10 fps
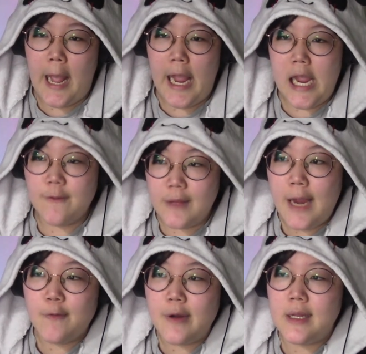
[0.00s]
if they
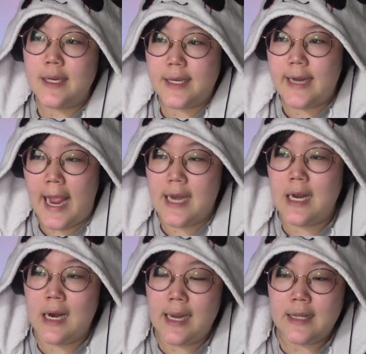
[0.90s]
really did end
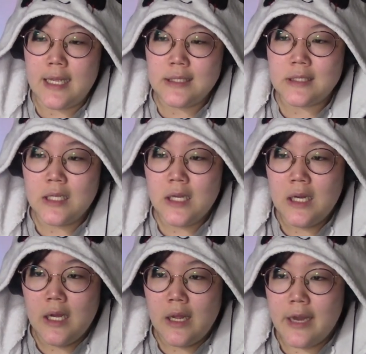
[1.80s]
it like this,
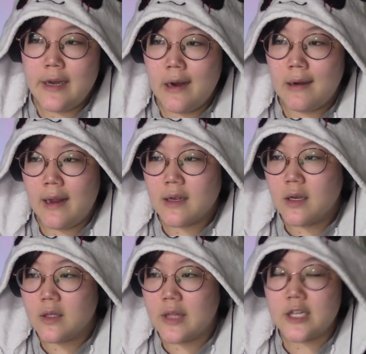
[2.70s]
and they're like,
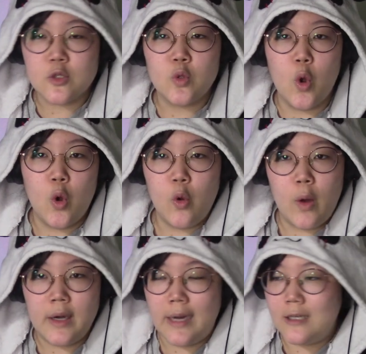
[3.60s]
there's no
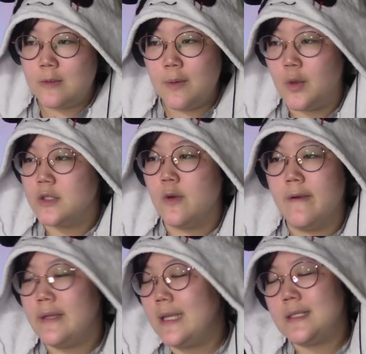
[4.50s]
announcement
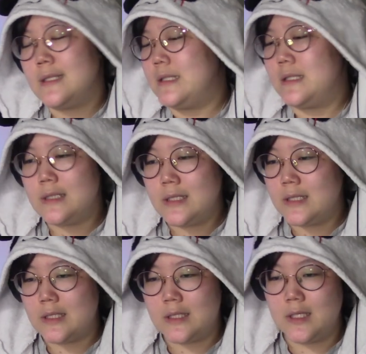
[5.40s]
whatsoever.
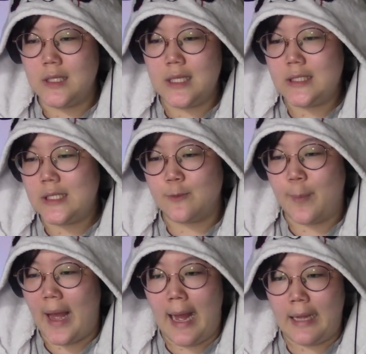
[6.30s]
This is
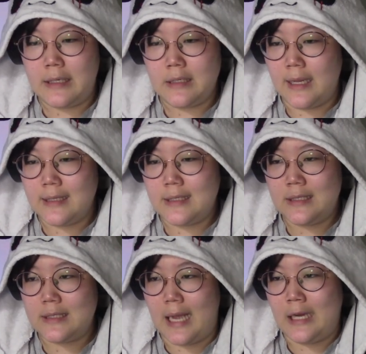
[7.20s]
bad. Like this
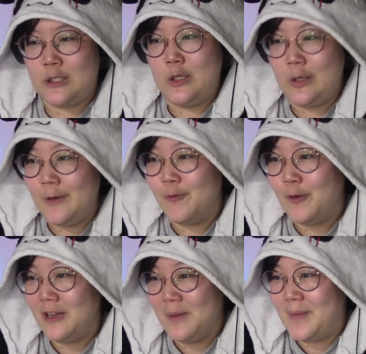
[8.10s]
is actually
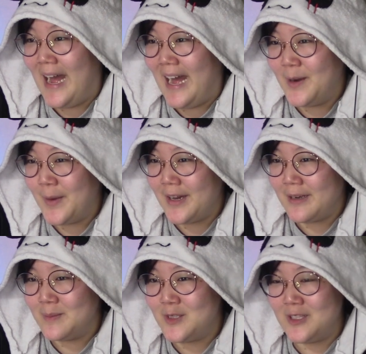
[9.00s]
really bad when it
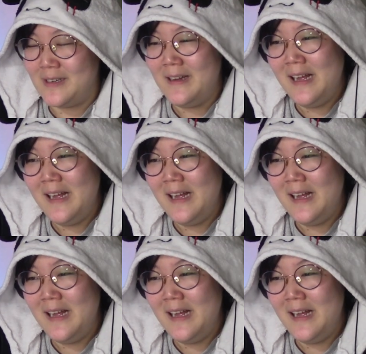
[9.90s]
comes to the